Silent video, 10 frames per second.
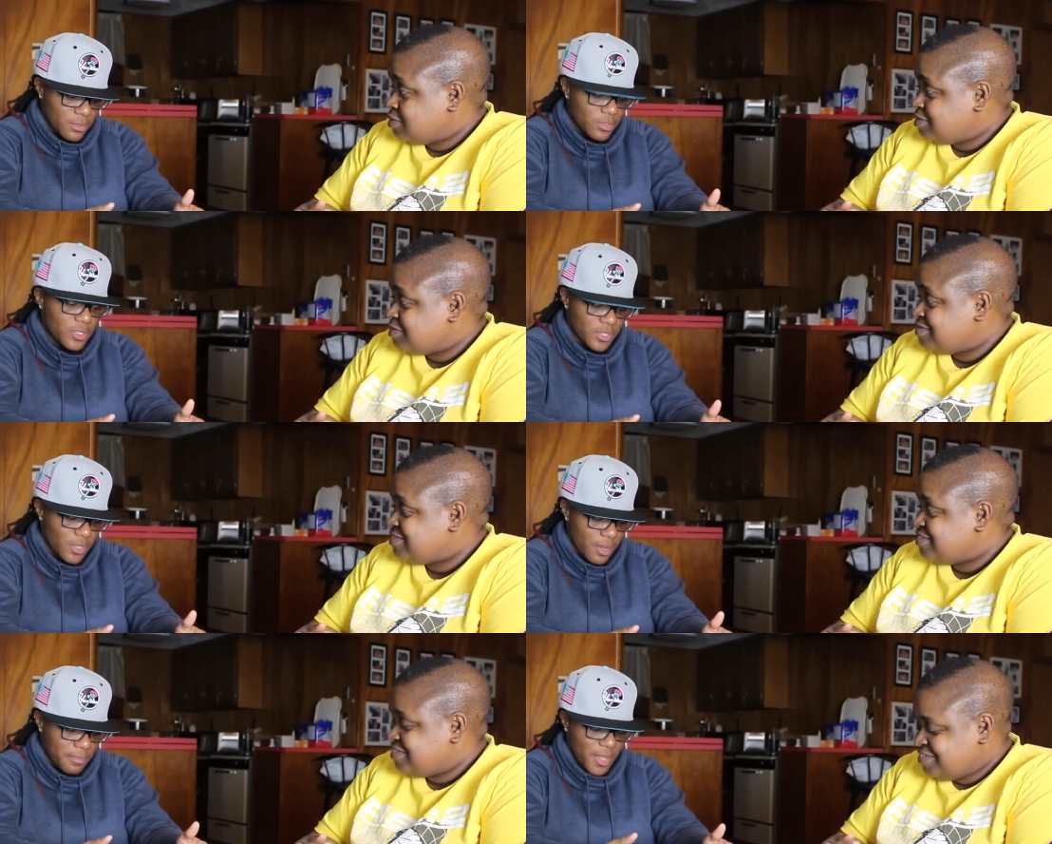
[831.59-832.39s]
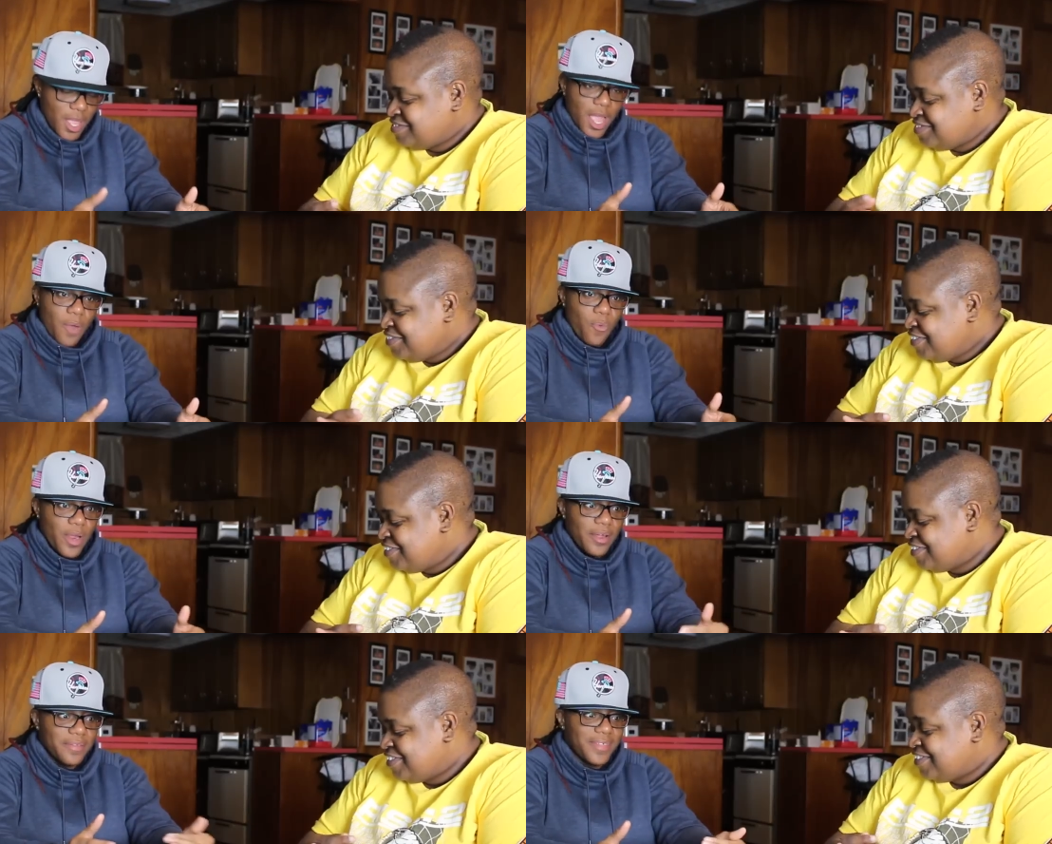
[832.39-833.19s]
Speaker 1: You're gonna stop.
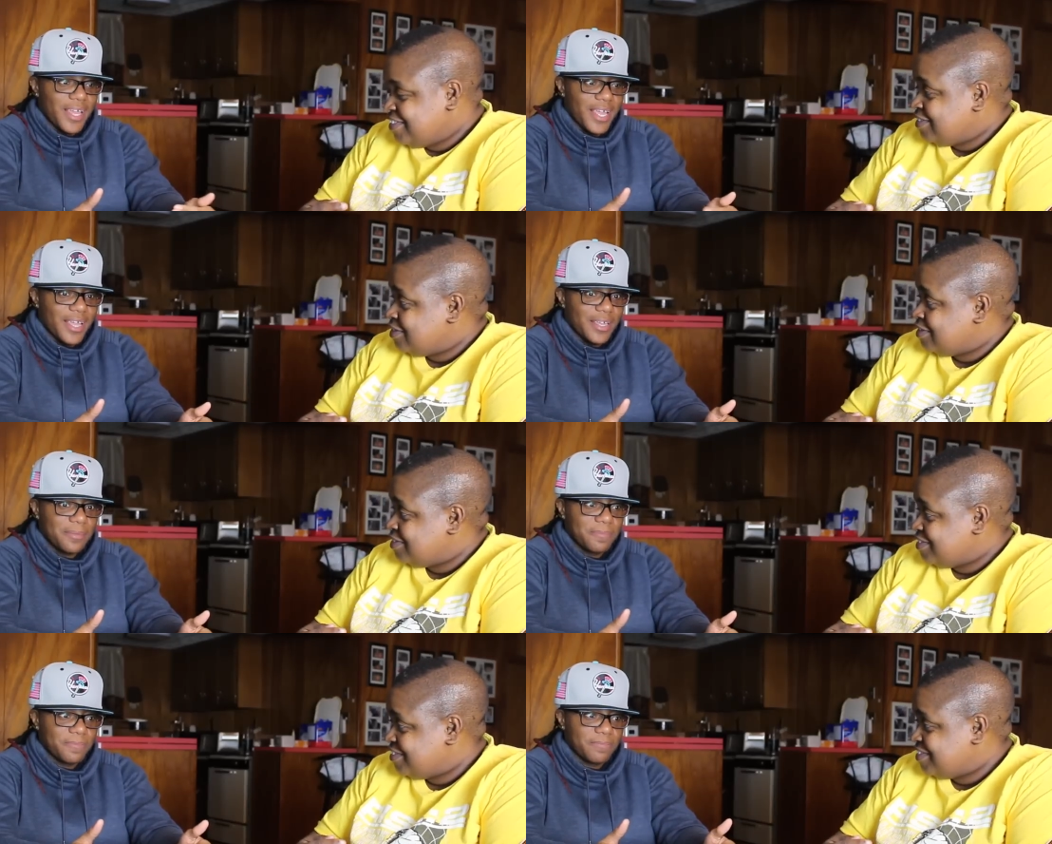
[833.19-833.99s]
Where they,